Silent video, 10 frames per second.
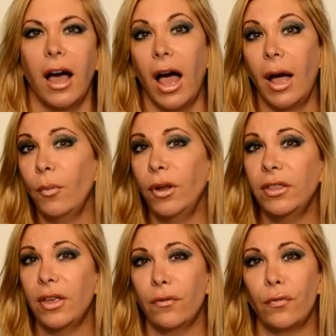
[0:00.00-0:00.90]
I'm one of
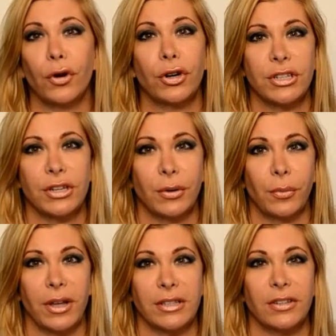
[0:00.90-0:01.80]
the unfortunate
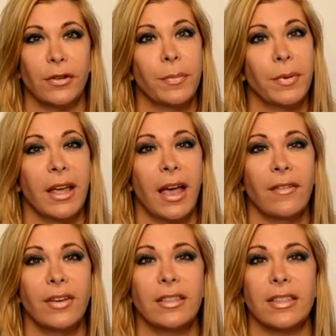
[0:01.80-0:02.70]
ones who have been
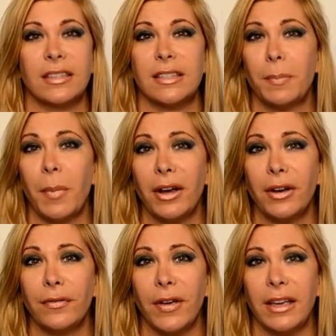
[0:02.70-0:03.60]
having the
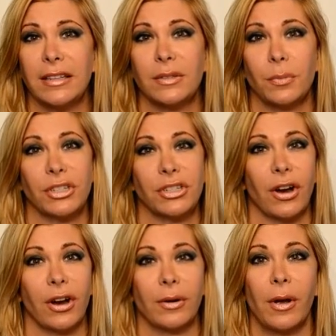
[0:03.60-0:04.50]
spider veins, which
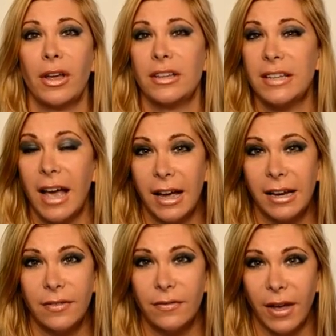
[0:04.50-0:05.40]
are
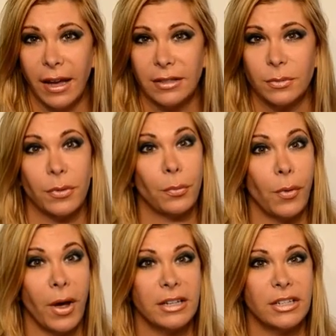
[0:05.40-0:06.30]
tiny veins with
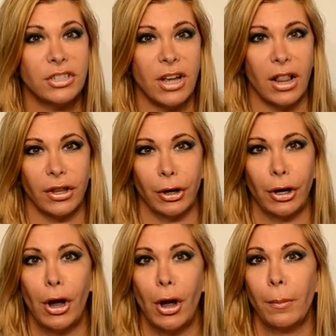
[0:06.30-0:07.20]
reddish color,
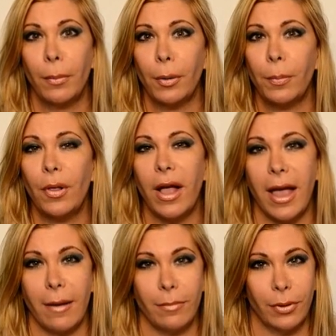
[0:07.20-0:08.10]
purple
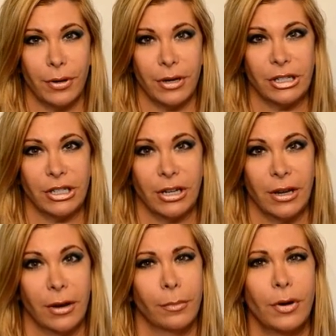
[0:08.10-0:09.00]
and bluish.
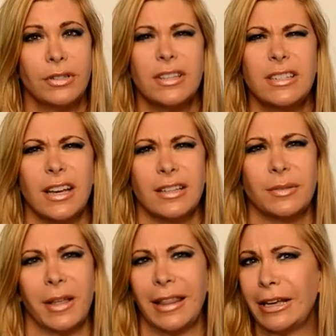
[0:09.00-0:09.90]
Most of the times
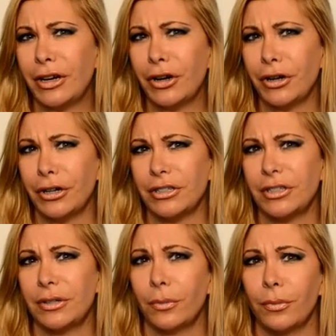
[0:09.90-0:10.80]
my leg
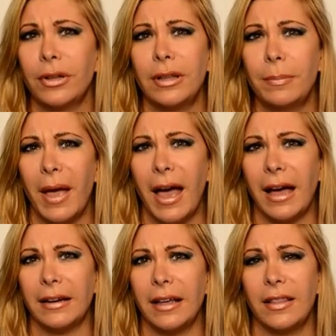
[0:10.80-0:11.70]
hurts really
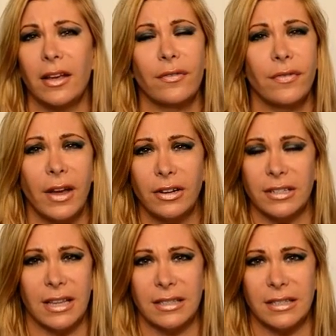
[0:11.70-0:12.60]
bad and they are very
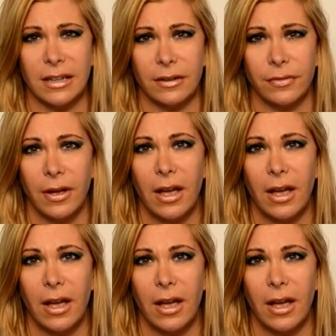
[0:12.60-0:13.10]
sensitive.